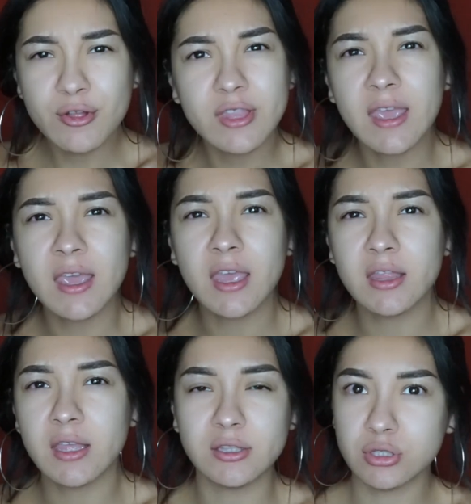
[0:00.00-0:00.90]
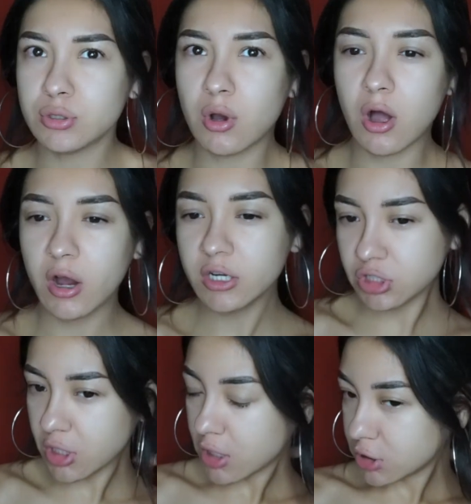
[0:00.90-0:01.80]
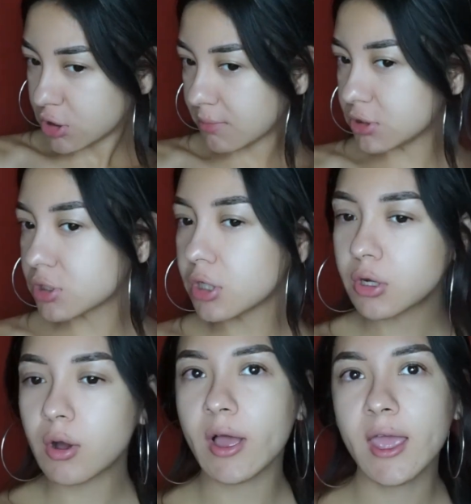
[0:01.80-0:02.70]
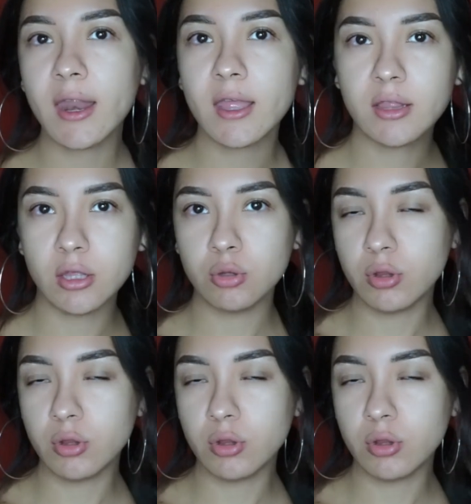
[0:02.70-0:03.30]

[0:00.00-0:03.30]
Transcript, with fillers: filled in and too harsh. So I'm just going to go ahead and